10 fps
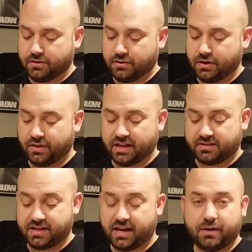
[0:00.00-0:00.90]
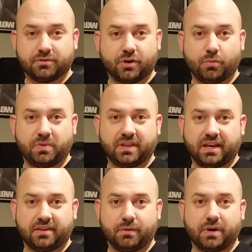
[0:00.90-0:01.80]
That said, I was hoping
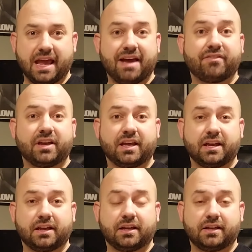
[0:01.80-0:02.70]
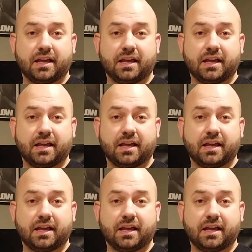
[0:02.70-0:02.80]
that they would have a